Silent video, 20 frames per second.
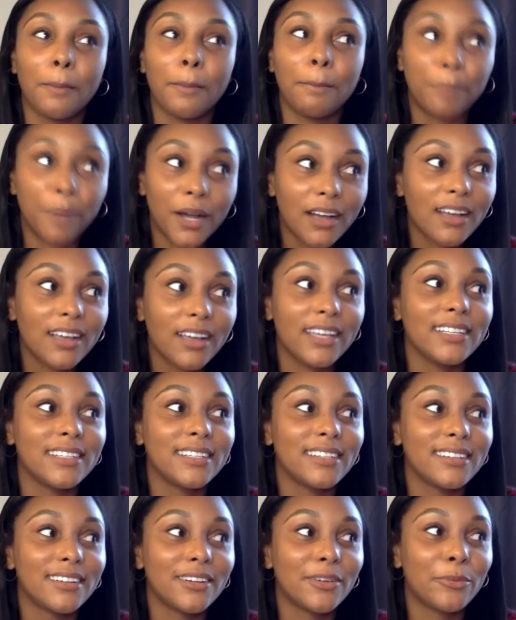But
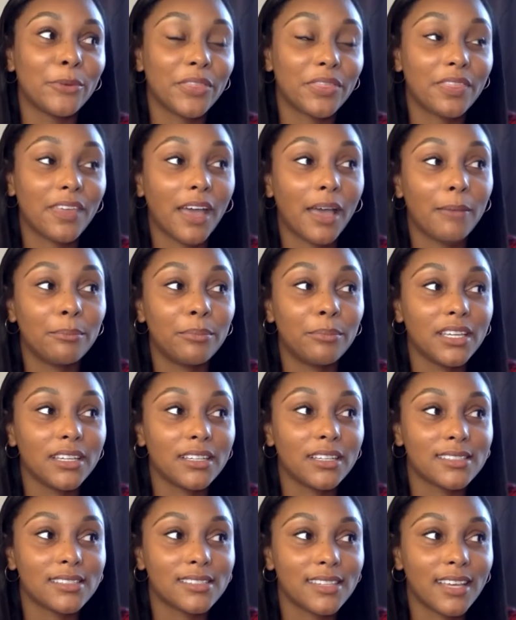with that
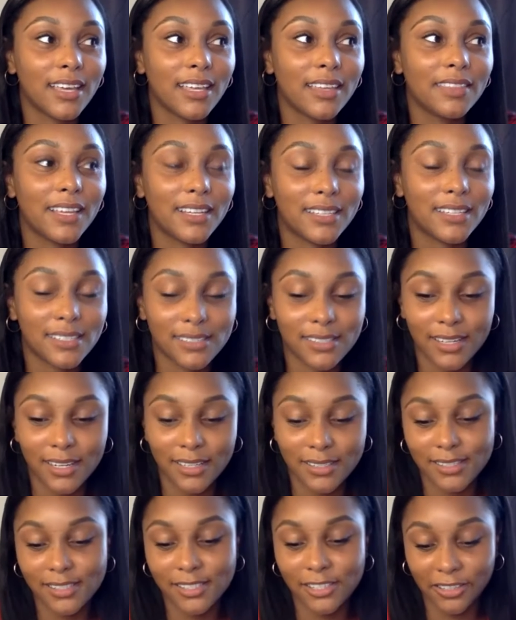being said, that doesn't
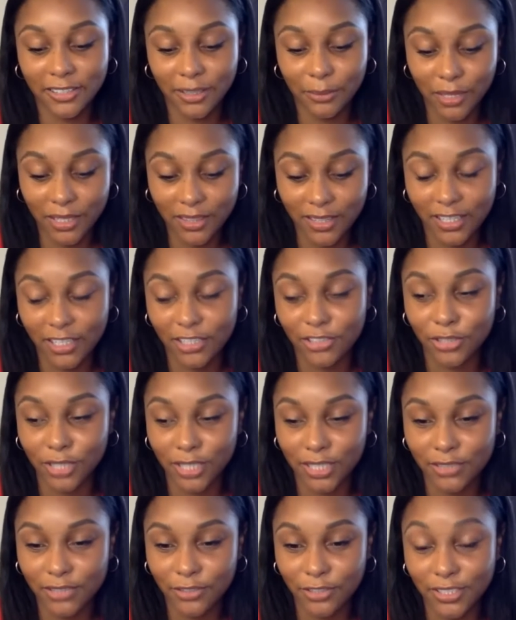necessarily mean that it
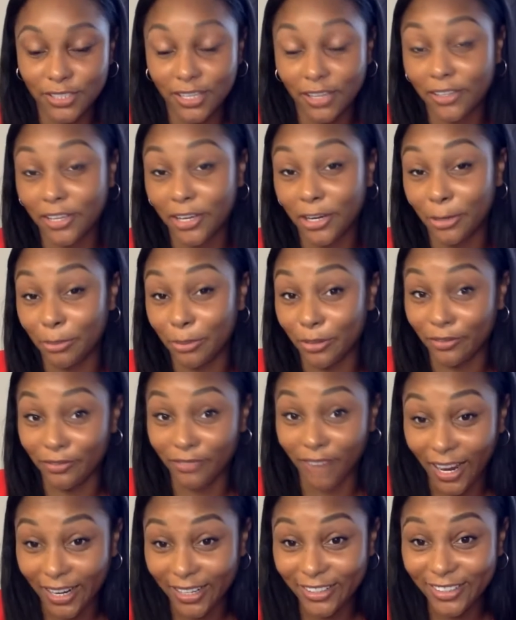transfers to healthcare
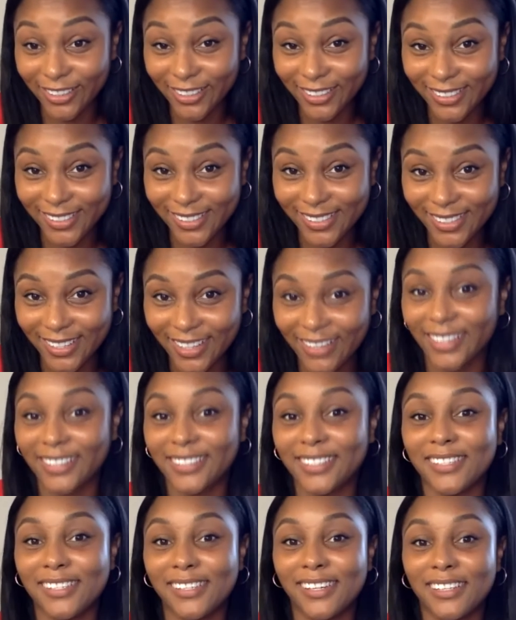providers, and that
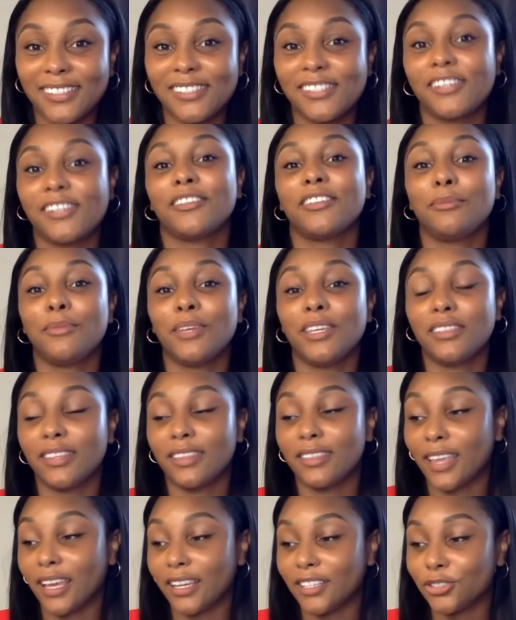doesn't necessarily mean
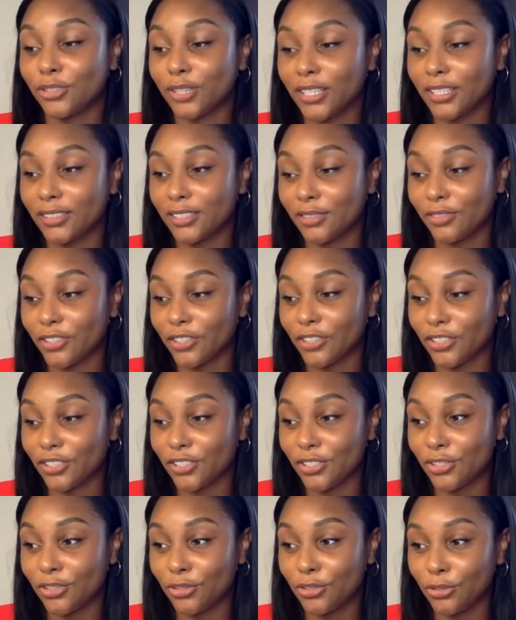that that transfers
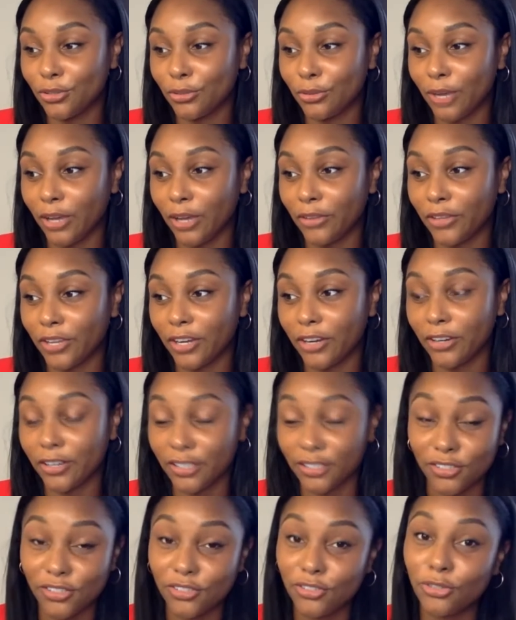to healthcare
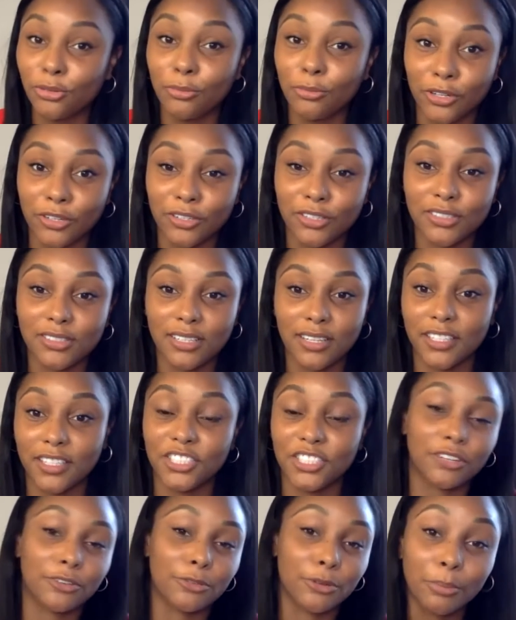consumers and the
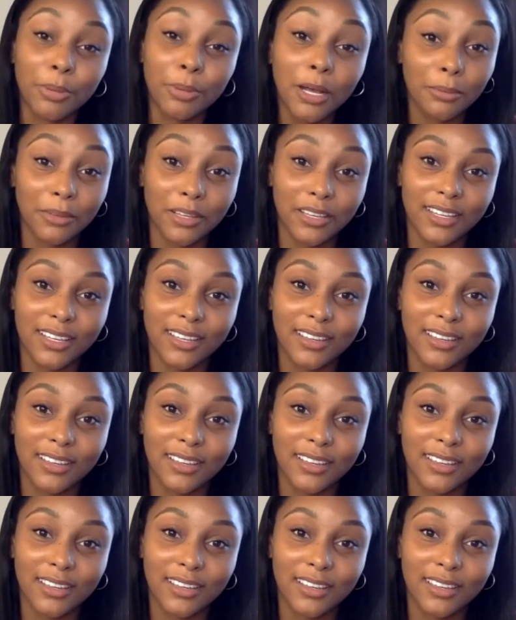general public.